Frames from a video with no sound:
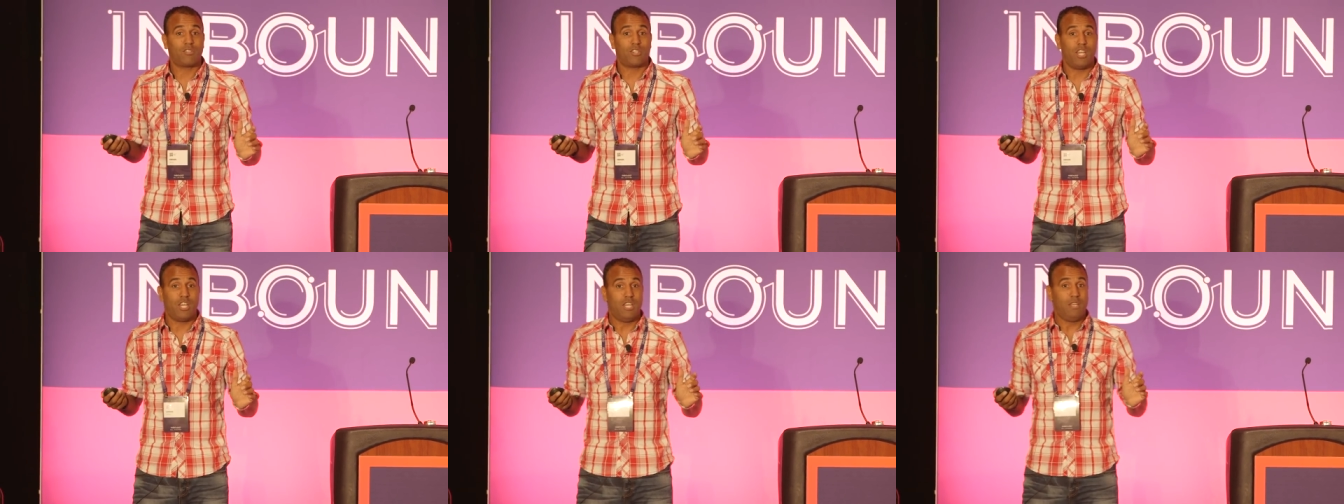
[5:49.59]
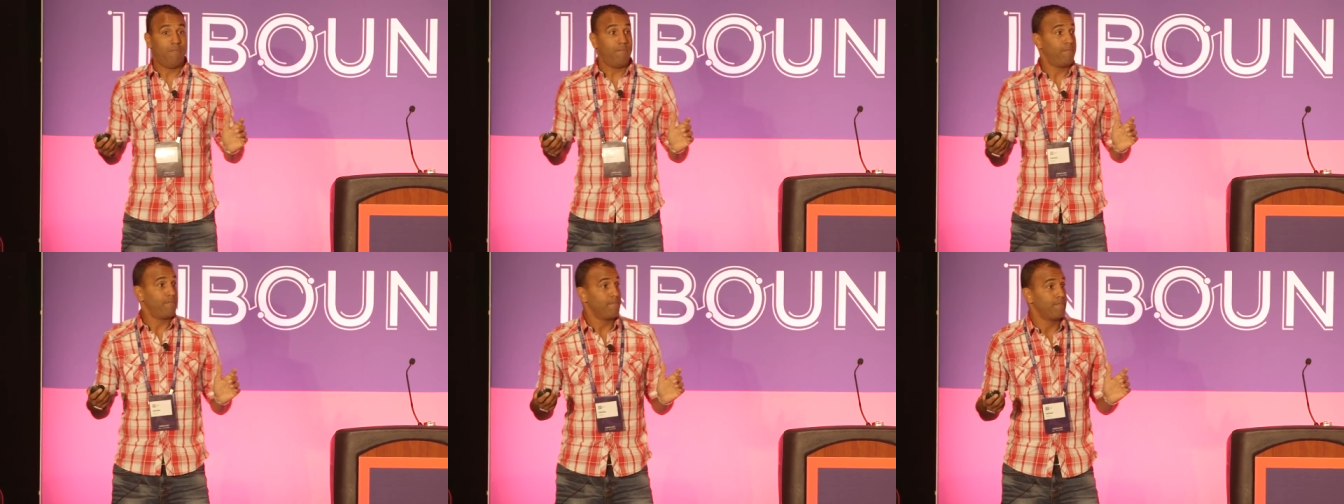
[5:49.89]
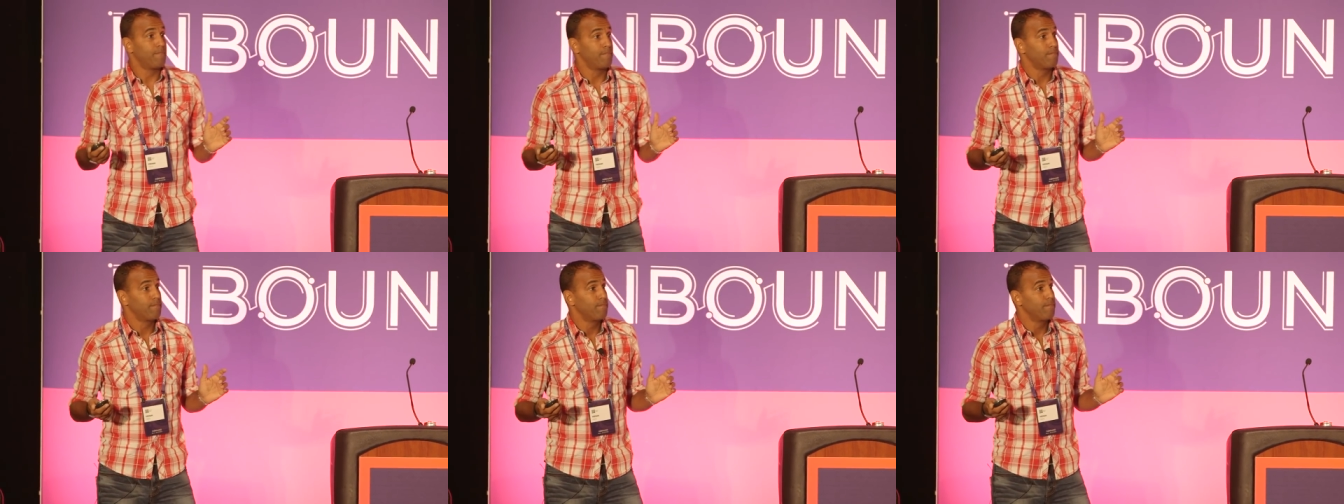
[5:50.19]
scheme
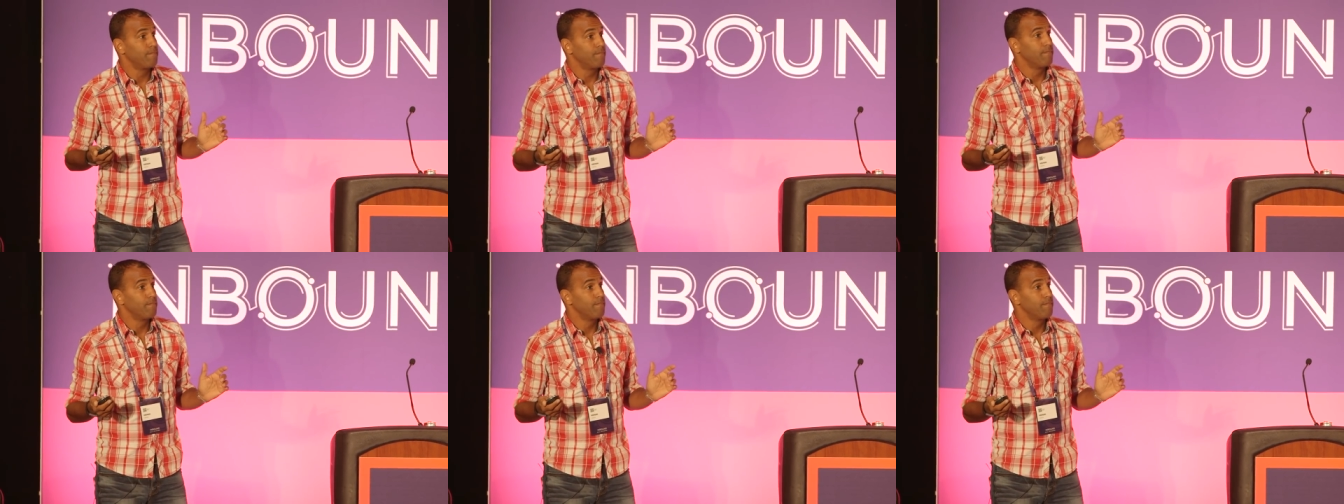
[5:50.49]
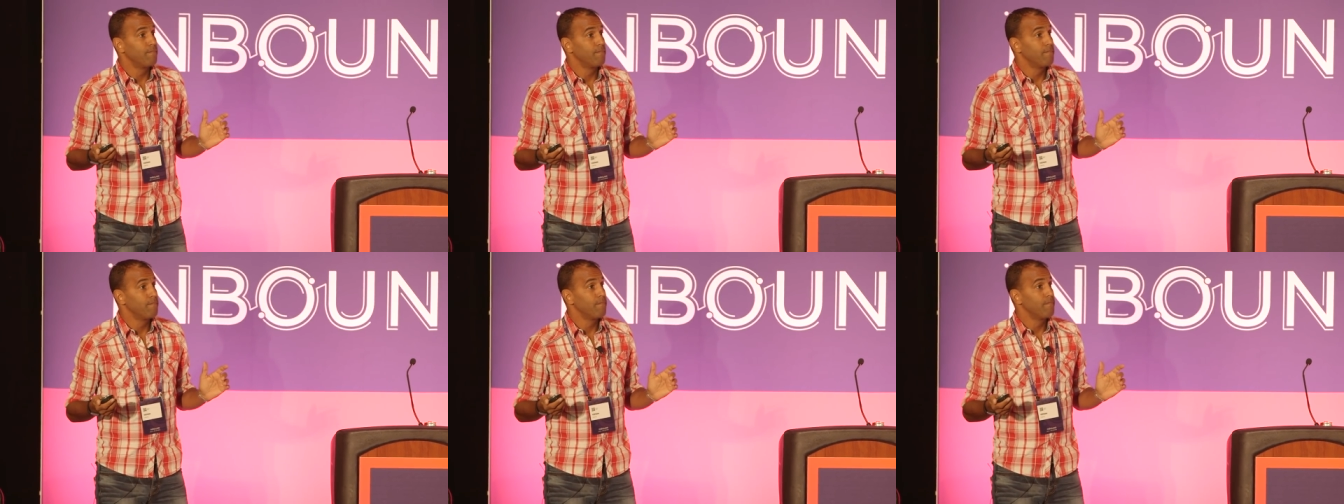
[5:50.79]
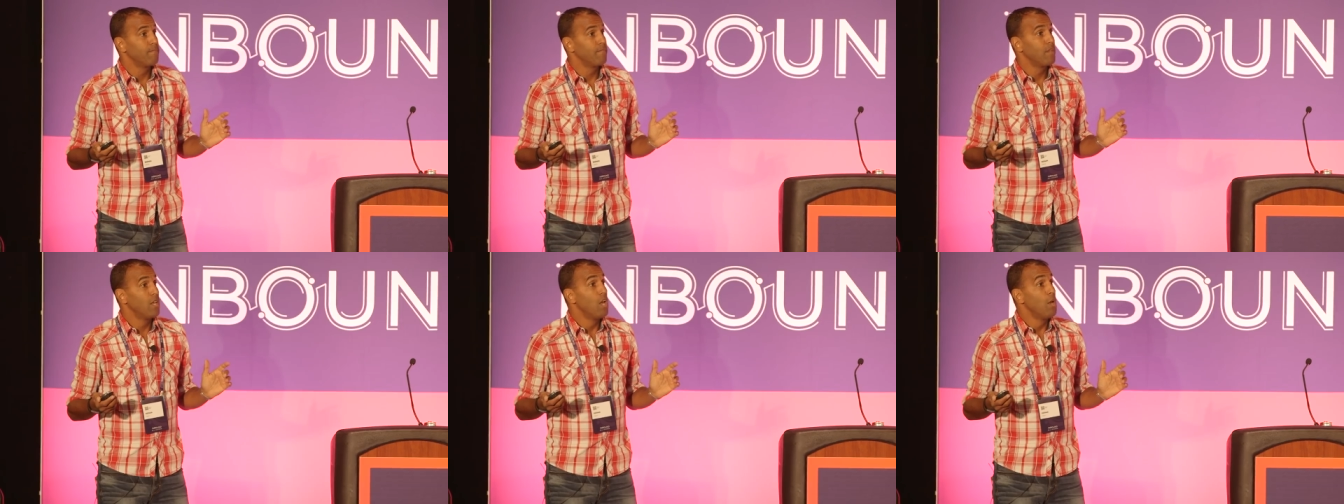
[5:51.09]

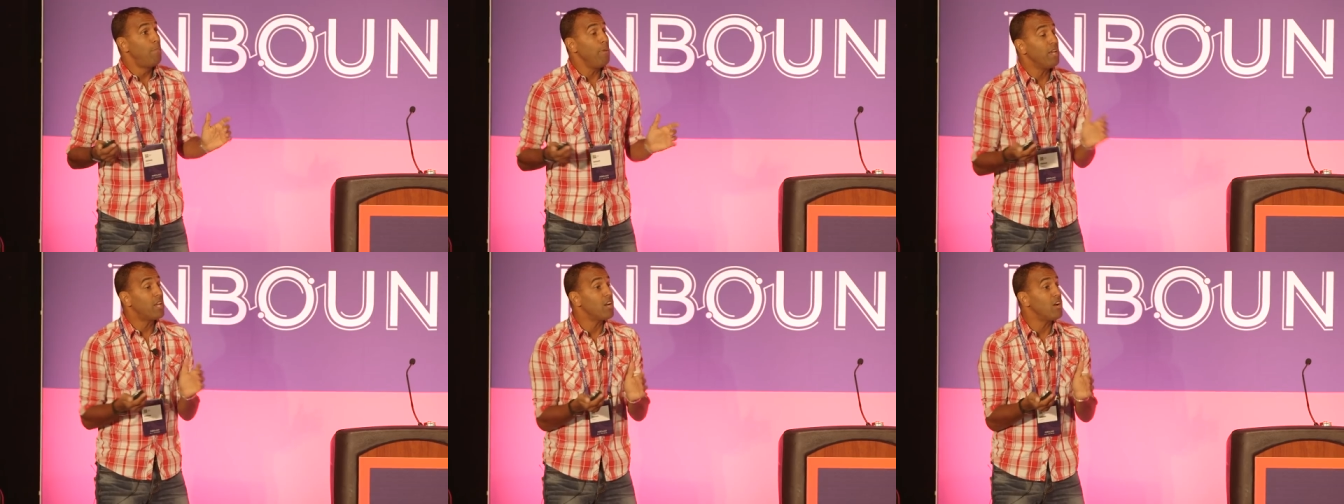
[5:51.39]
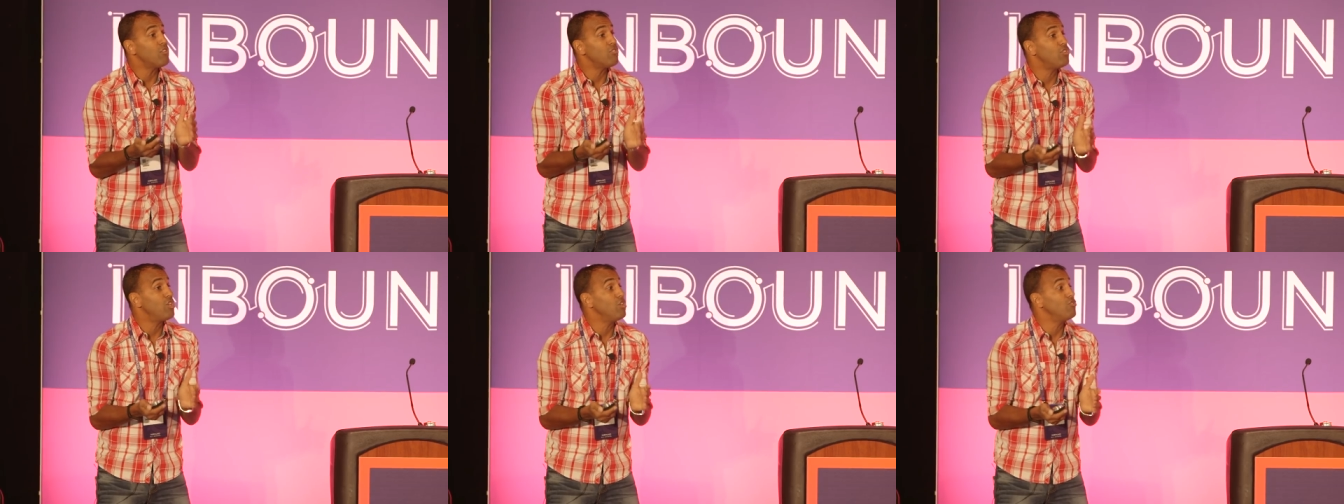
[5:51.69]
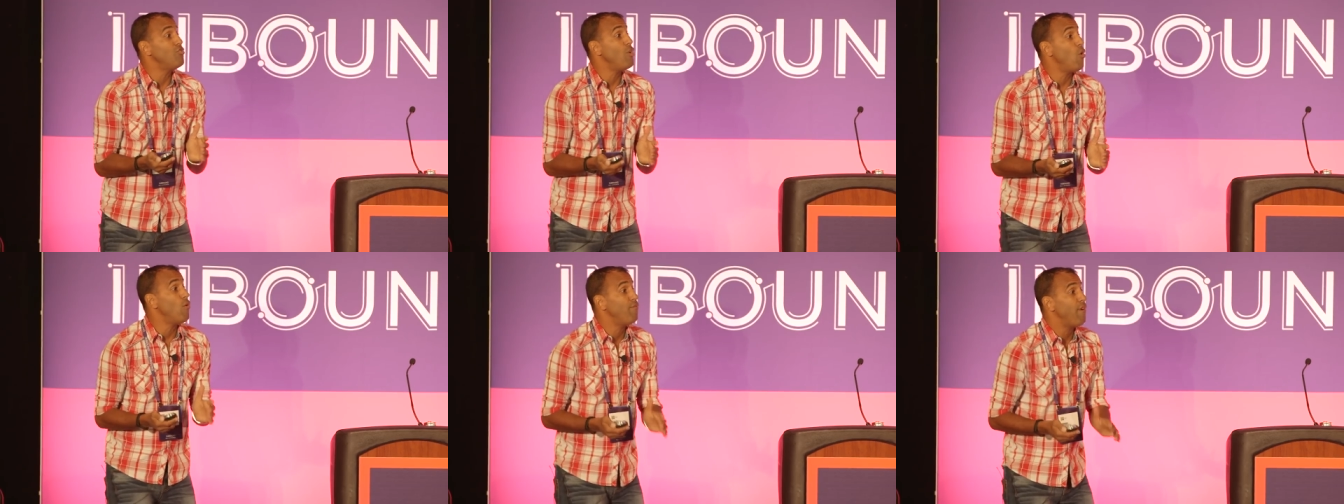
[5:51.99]
because
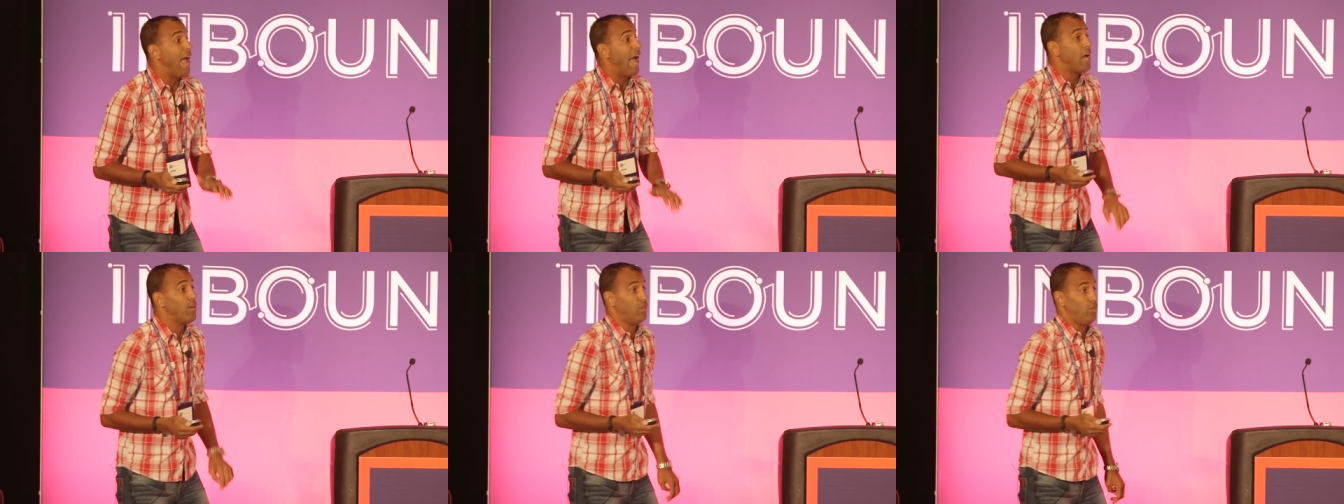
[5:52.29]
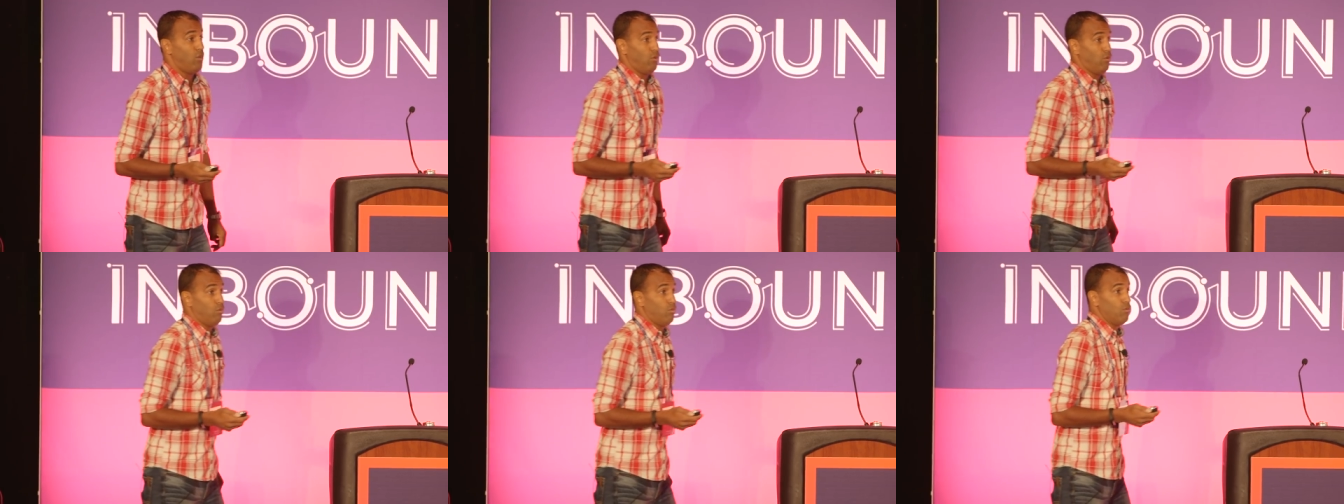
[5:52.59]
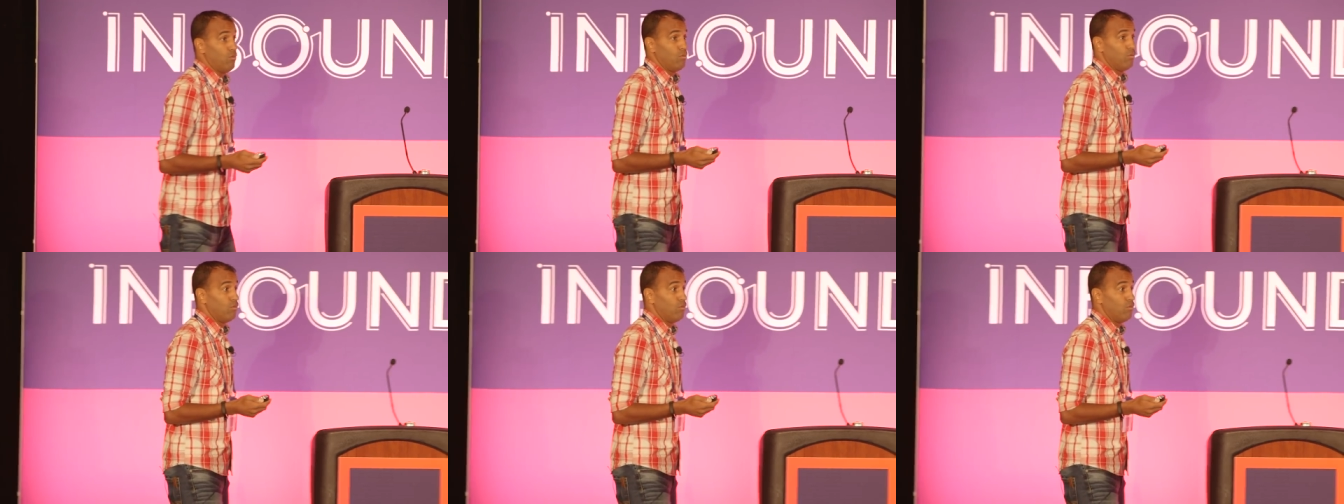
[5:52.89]
there's no value,